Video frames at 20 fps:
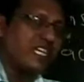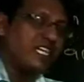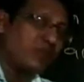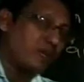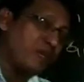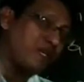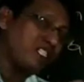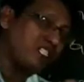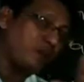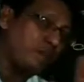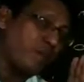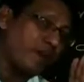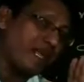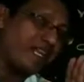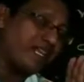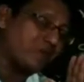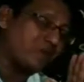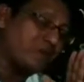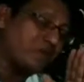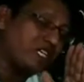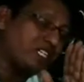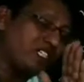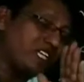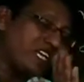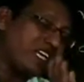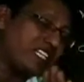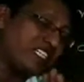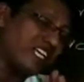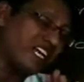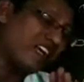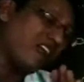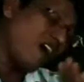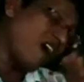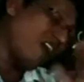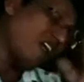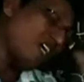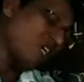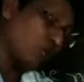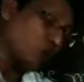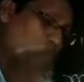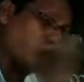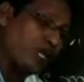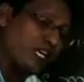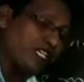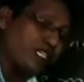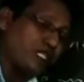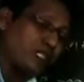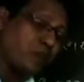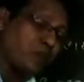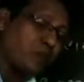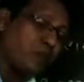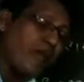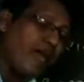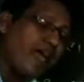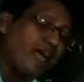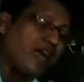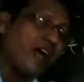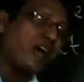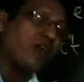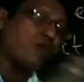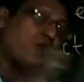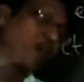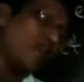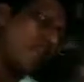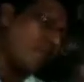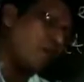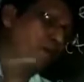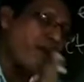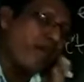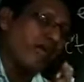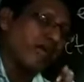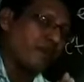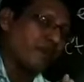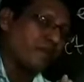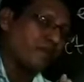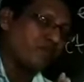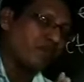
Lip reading: It means the Prime Minister resigned already 2 days back or 1 day back.